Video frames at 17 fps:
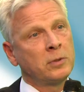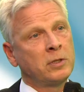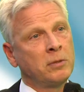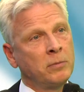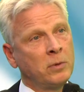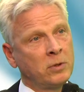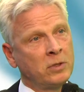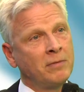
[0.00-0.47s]
was
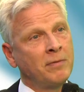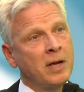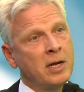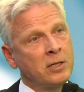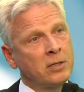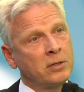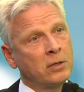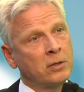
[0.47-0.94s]
a
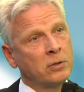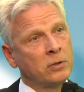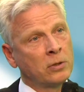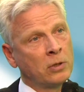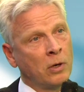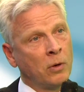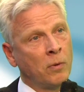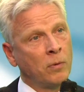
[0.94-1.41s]
motivation
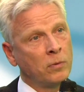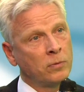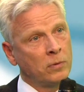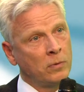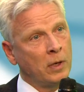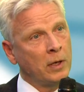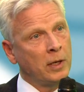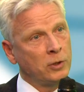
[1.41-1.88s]
to go
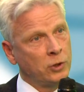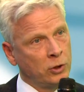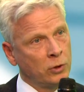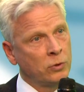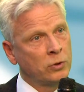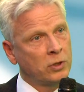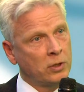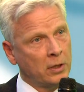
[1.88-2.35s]
and
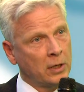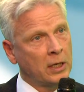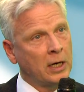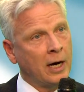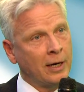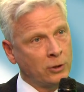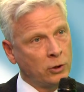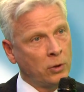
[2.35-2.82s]
choose uh,
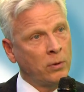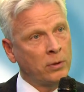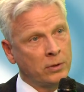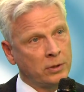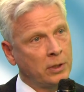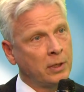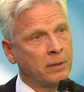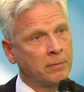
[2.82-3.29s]

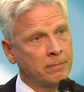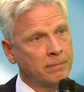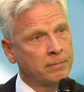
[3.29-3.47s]
cardiology.